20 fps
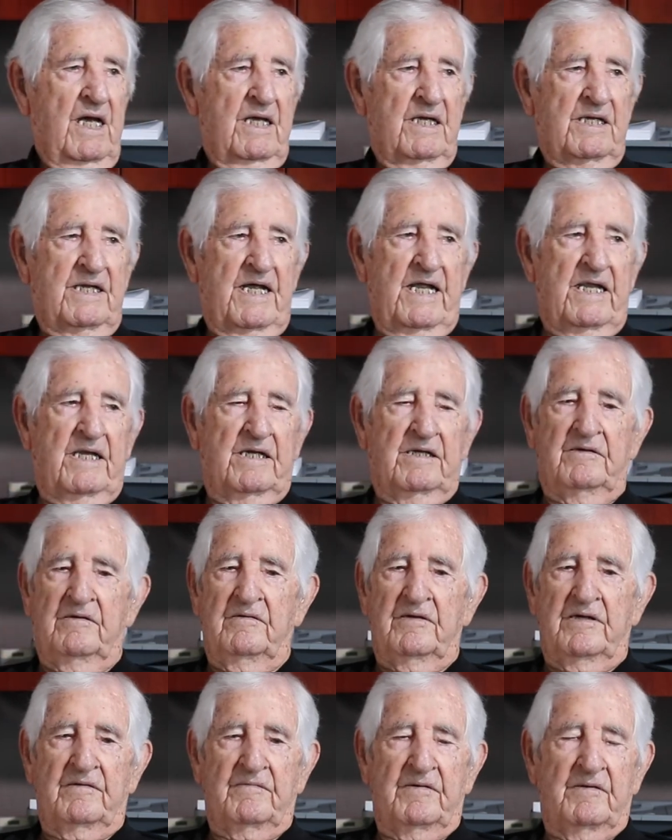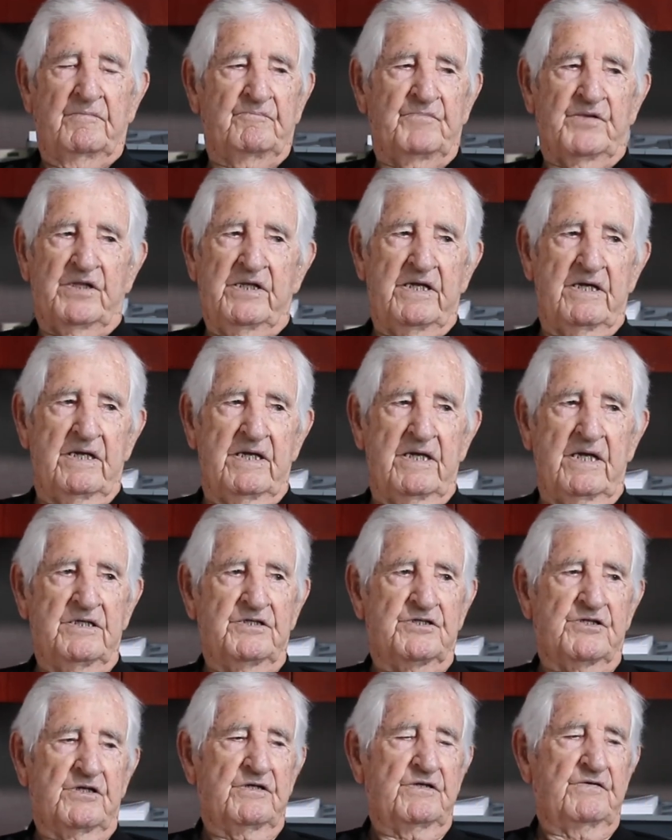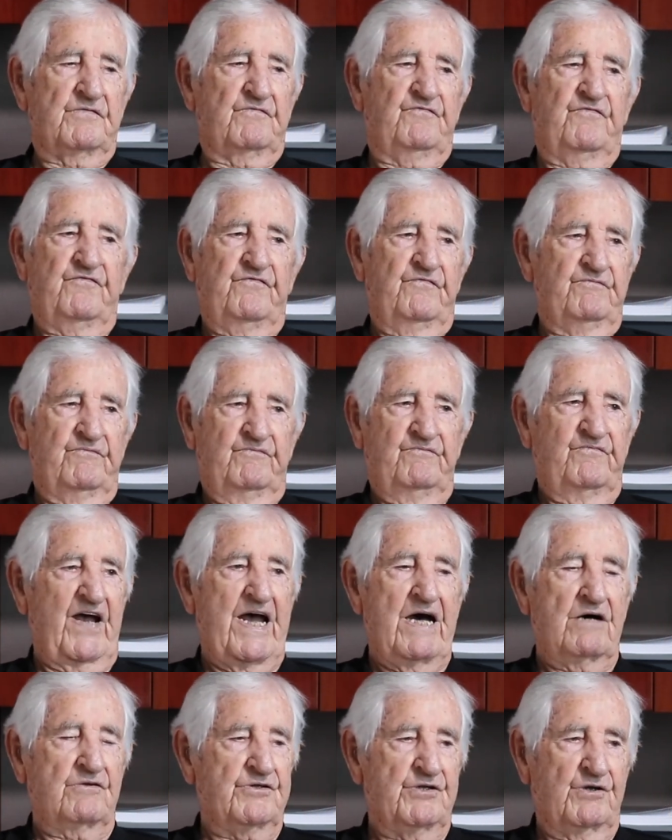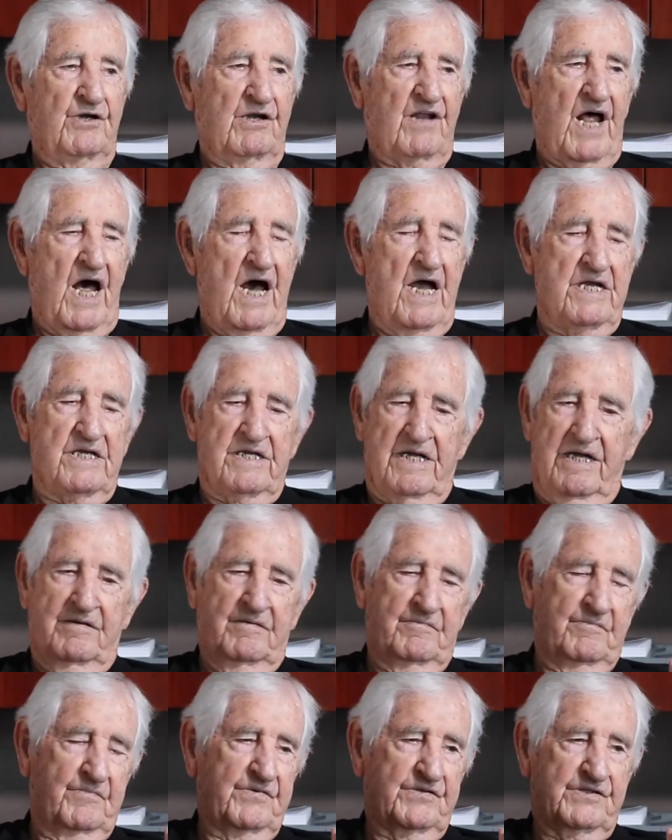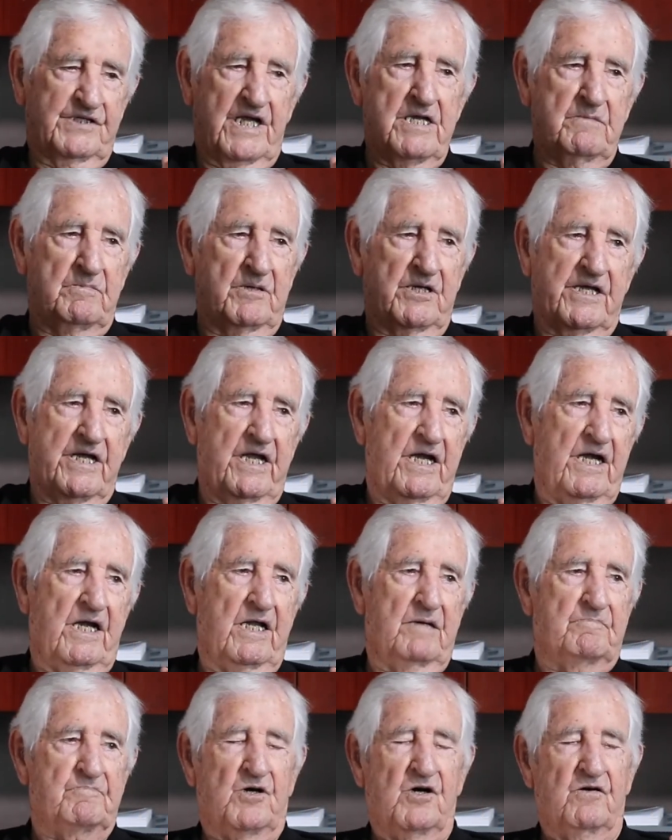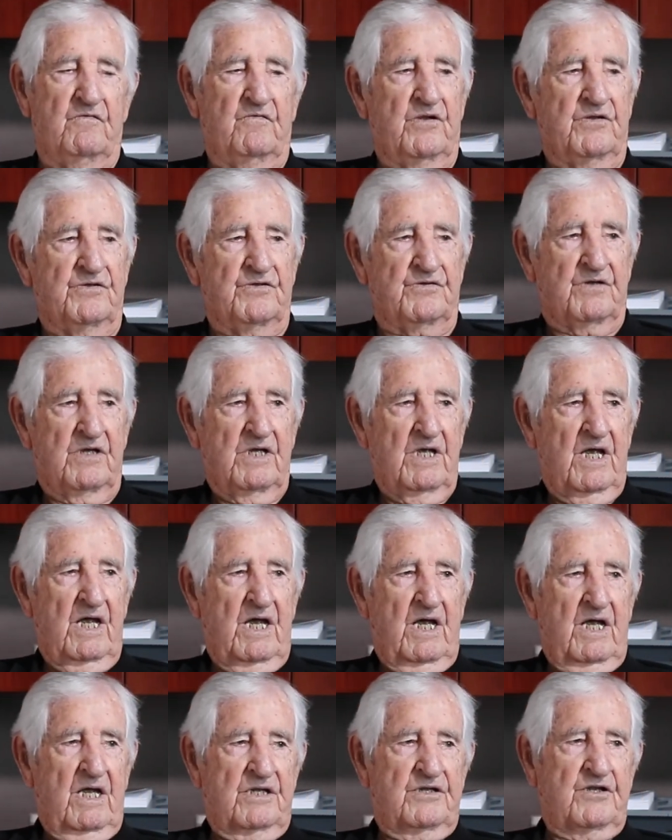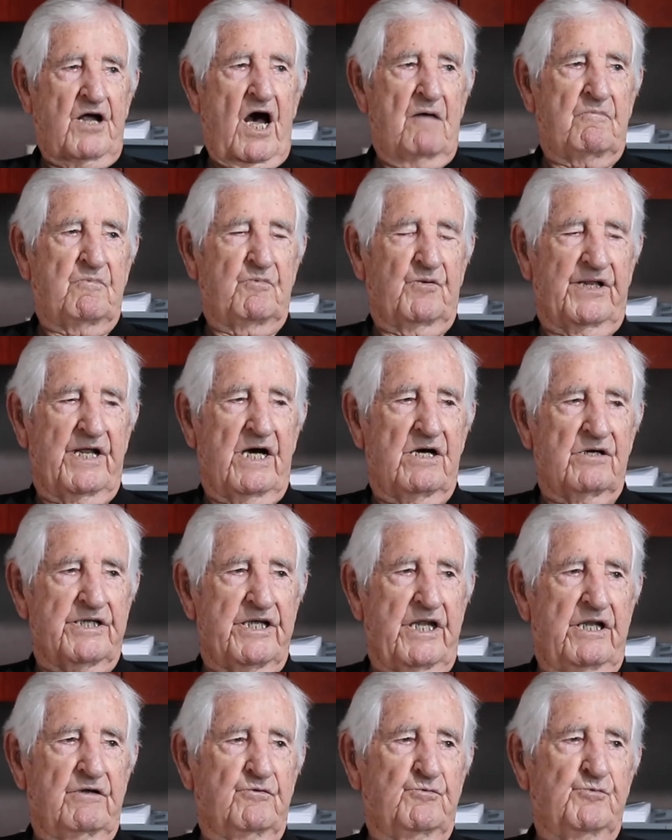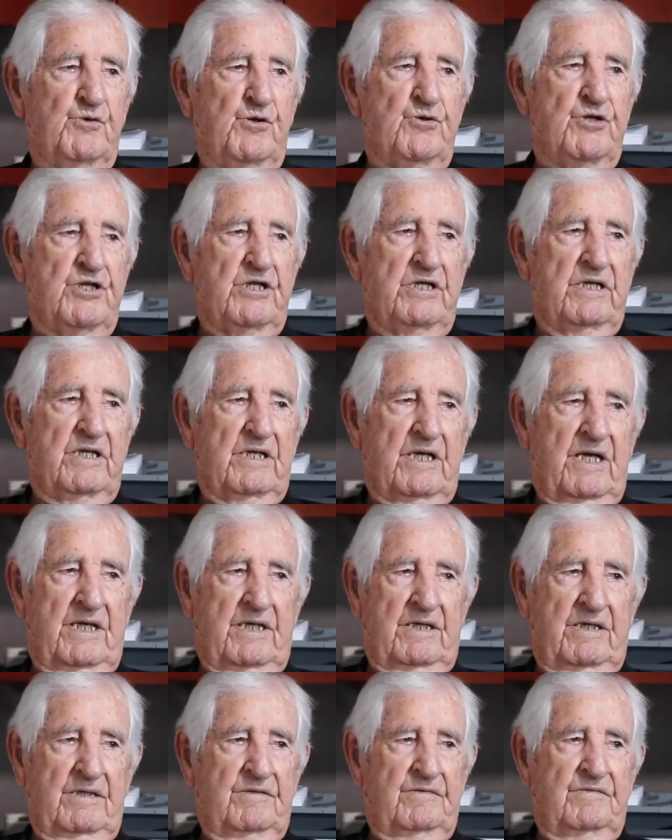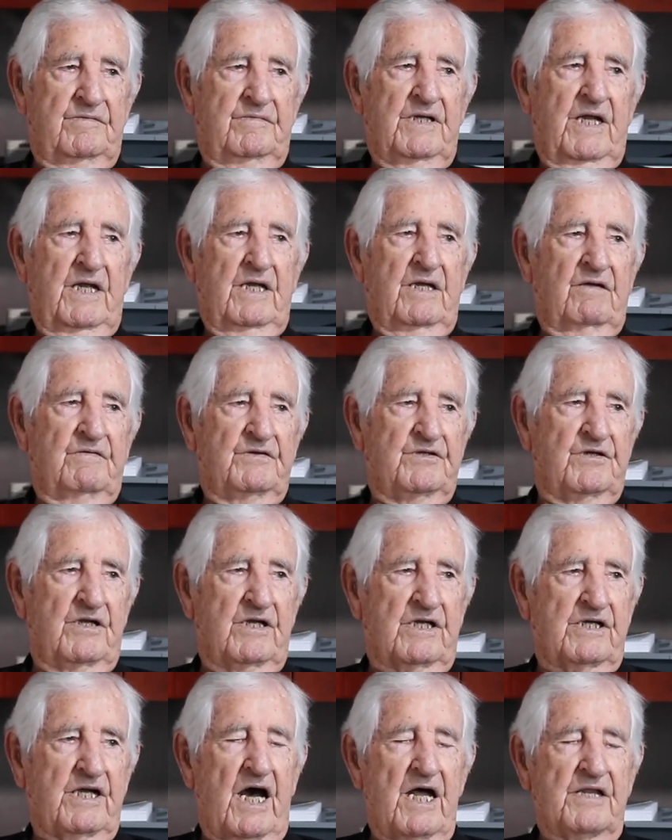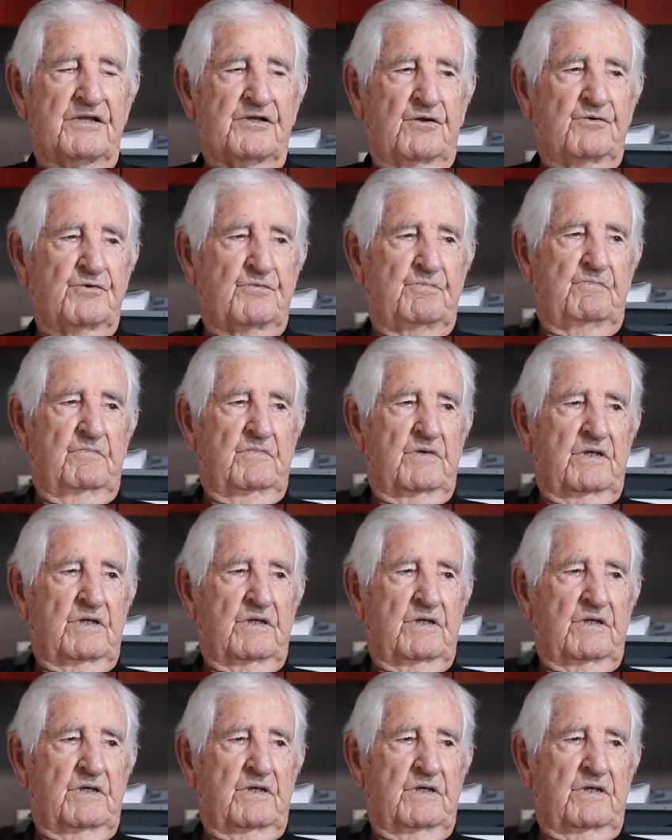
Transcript: And the ensign found the light and was able to get it up over the top without getting wounded, and got the